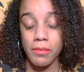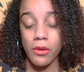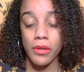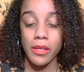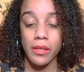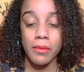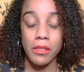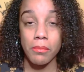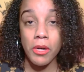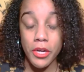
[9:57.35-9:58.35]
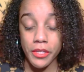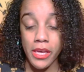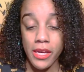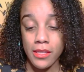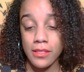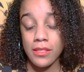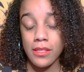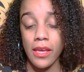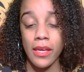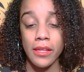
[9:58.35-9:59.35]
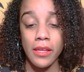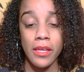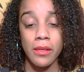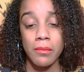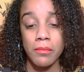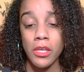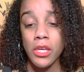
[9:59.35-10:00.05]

about him and the podcast and him